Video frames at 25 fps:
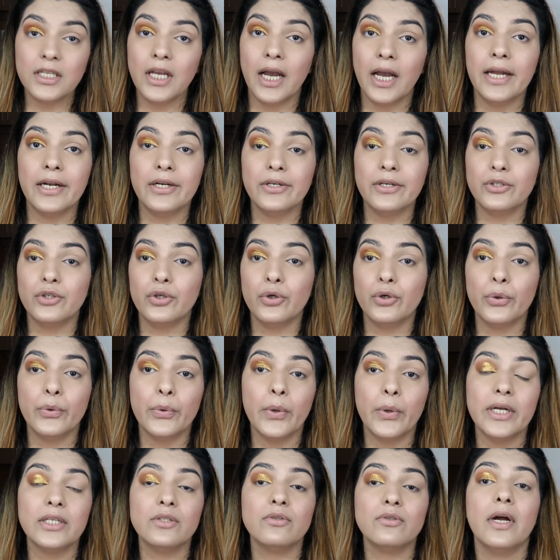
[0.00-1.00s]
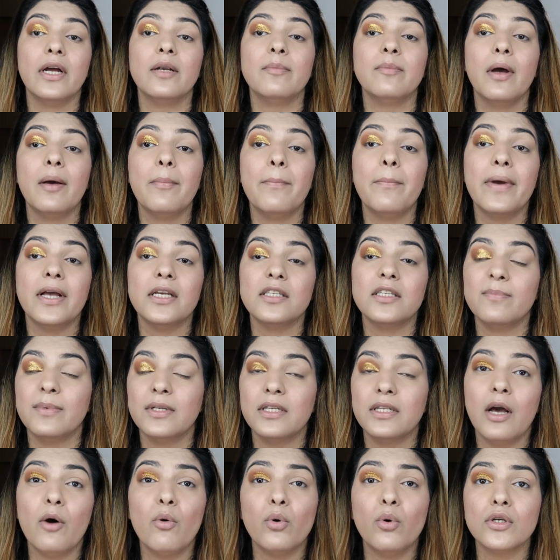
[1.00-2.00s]
I don't know, I tried my best,
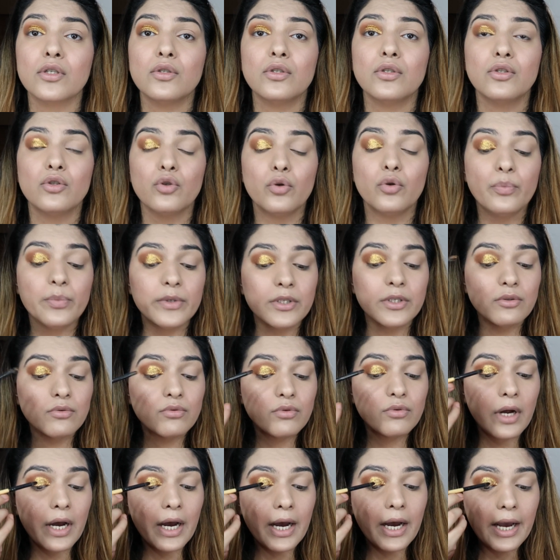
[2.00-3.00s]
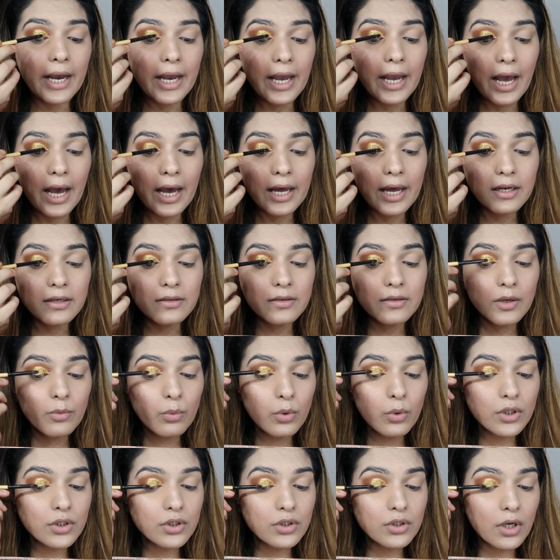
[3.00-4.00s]
but that was super dry and it
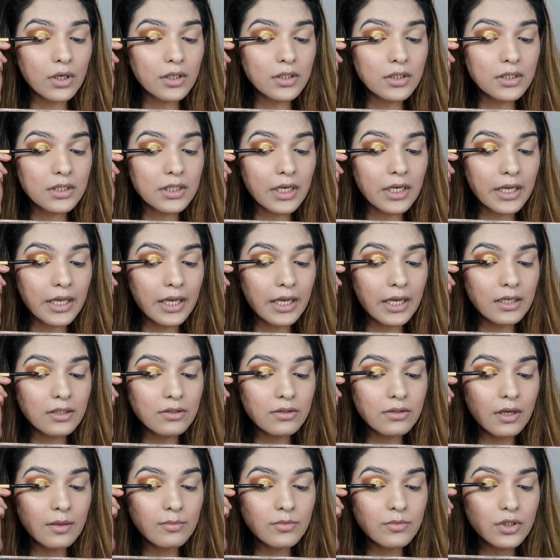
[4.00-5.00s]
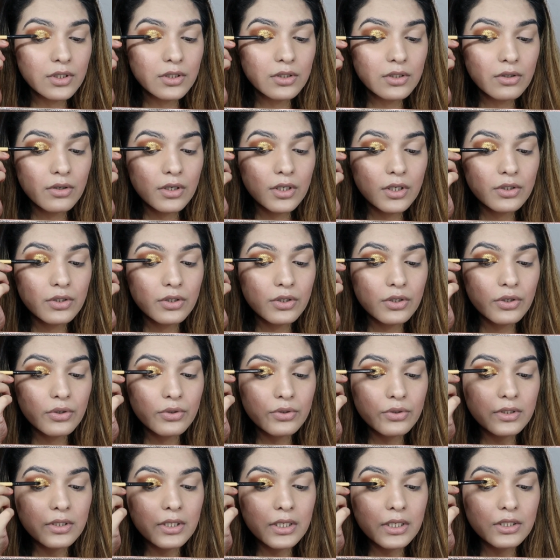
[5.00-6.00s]
was not sticking, so I'm just going to
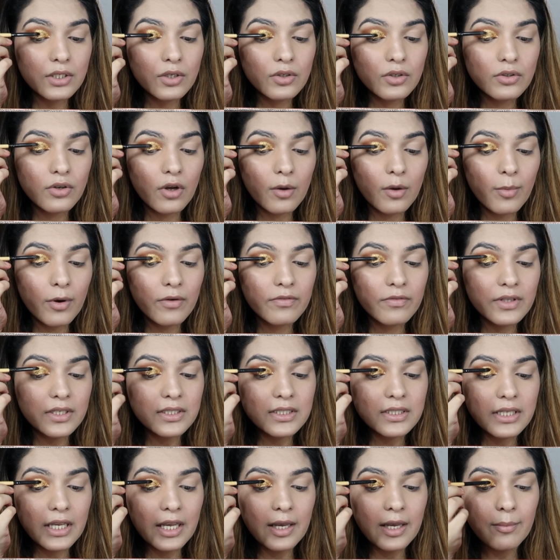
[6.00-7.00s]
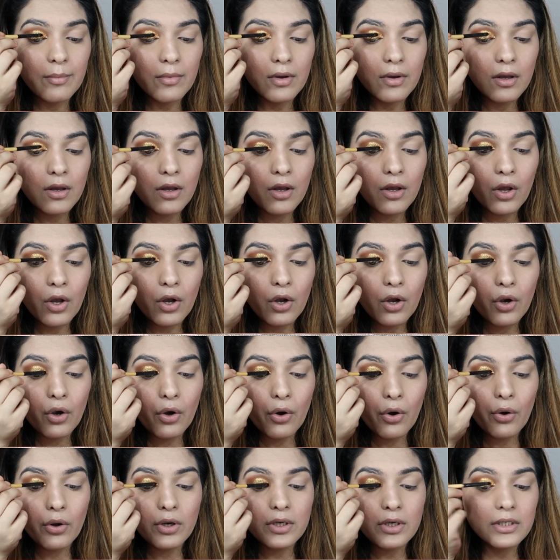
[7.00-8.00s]
use this on top of the same
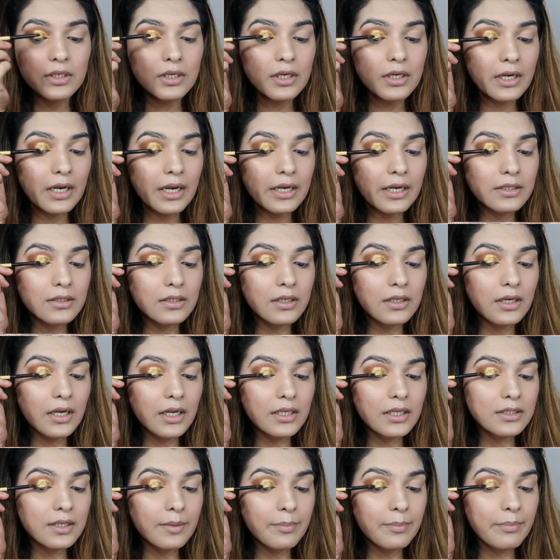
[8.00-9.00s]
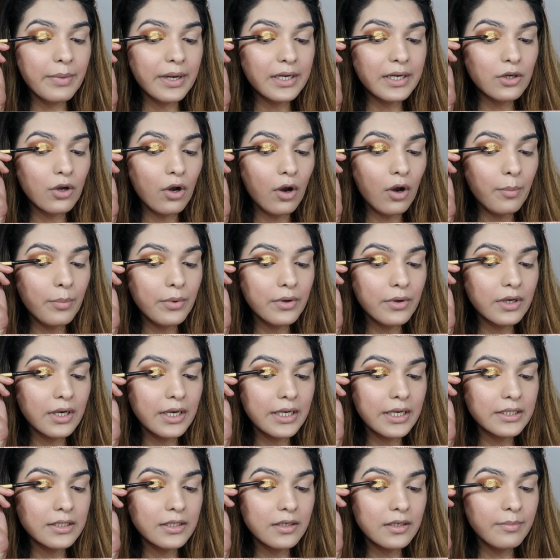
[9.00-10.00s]
gold glitter. It's a bit copper
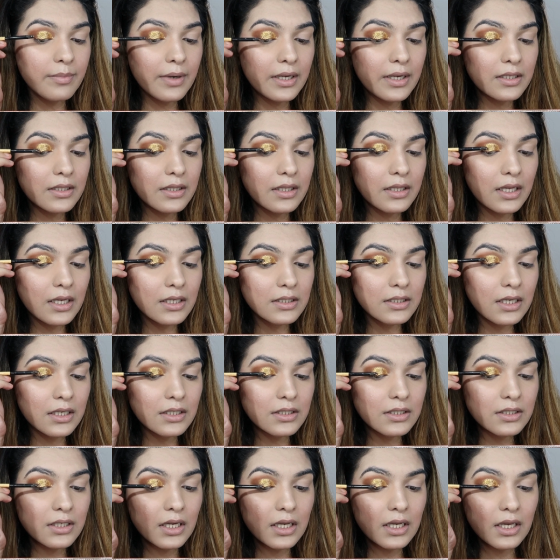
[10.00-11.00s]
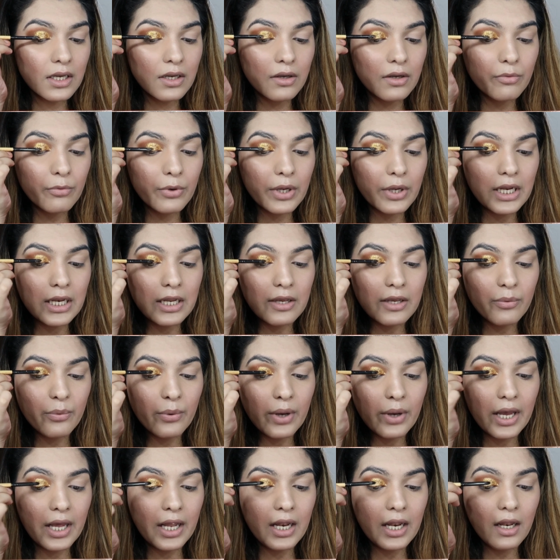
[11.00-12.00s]
glitter, but these are sticking really
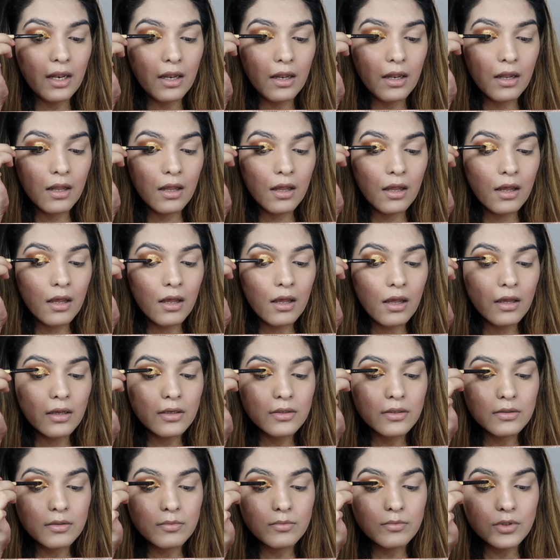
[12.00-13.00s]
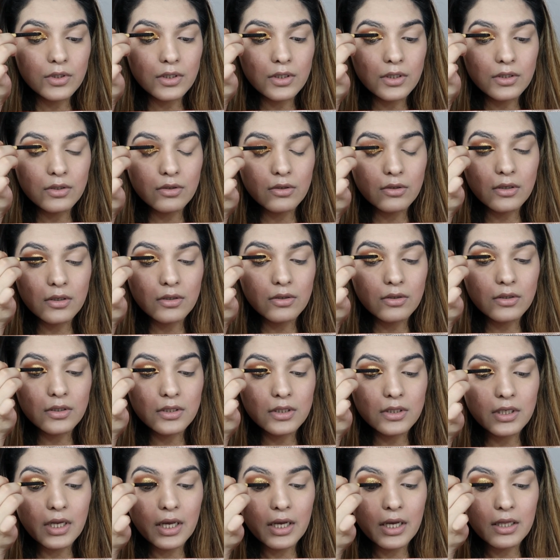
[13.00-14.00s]
well. I'm just going to
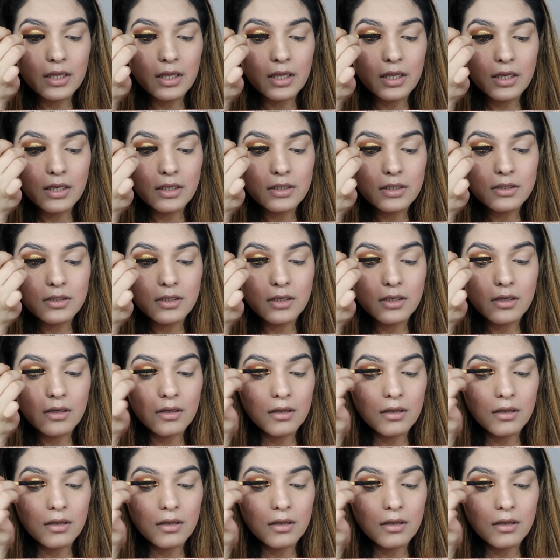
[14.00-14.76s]
stick this,